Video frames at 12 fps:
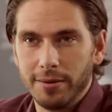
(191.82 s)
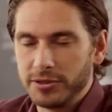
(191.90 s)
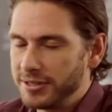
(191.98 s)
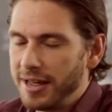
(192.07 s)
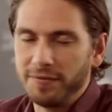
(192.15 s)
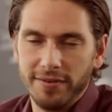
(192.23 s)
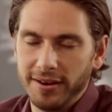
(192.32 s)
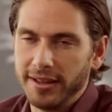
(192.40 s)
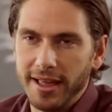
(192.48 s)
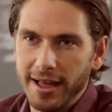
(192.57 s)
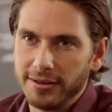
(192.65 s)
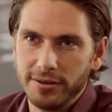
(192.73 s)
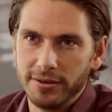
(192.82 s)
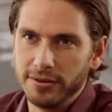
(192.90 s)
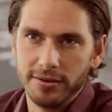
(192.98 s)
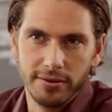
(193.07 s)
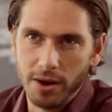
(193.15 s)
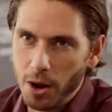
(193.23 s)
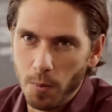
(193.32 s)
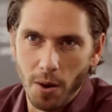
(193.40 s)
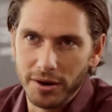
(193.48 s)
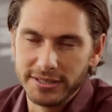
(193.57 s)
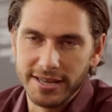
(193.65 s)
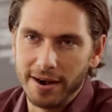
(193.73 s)
So definitely, no
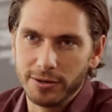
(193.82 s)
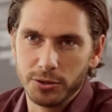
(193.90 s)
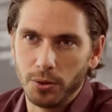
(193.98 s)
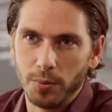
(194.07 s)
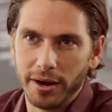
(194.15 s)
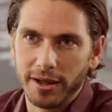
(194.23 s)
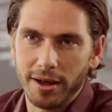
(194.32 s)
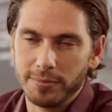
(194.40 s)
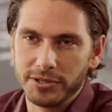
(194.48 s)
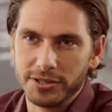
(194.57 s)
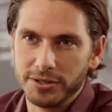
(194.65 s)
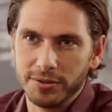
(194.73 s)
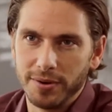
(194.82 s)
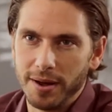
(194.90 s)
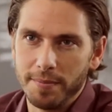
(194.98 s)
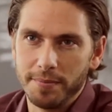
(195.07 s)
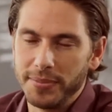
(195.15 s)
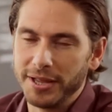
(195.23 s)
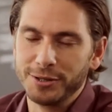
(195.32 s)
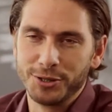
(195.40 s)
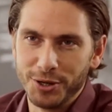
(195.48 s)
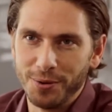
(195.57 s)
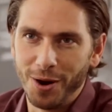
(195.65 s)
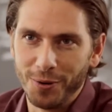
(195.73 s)
worries there at all when it comes to being
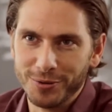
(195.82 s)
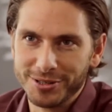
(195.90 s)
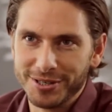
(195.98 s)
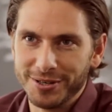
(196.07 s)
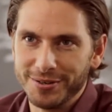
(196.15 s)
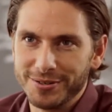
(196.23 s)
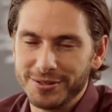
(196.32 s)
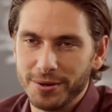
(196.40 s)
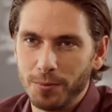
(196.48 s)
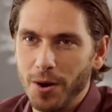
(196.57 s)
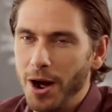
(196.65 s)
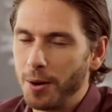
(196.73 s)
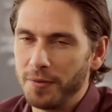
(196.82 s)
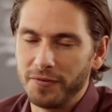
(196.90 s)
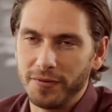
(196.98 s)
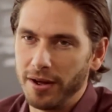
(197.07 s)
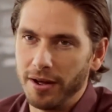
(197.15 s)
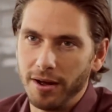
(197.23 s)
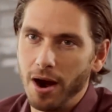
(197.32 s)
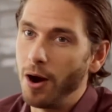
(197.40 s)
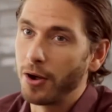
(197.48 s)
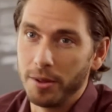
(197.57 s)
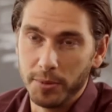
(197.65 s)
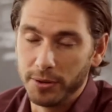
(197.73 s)
too old to work with
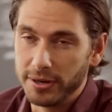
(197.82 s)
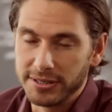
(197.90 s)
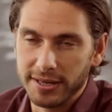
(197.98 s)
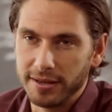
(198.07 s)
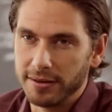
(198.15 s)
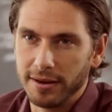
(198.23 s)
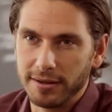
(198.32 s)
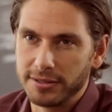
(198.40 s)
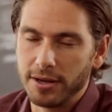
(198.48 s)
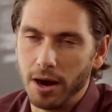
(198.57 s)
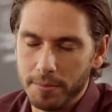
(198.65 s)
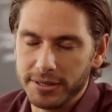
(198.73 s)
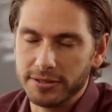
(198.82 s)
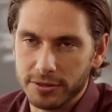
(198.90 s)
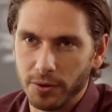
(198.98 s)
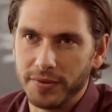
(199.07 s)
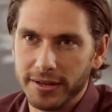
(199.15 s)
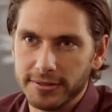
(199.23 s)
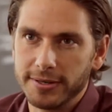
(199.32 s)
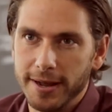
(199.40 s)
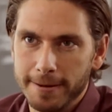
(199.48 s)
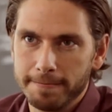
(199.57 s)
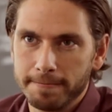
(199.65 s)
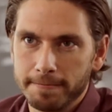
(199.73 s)
our community and start a business on the
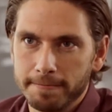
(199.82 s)
internet.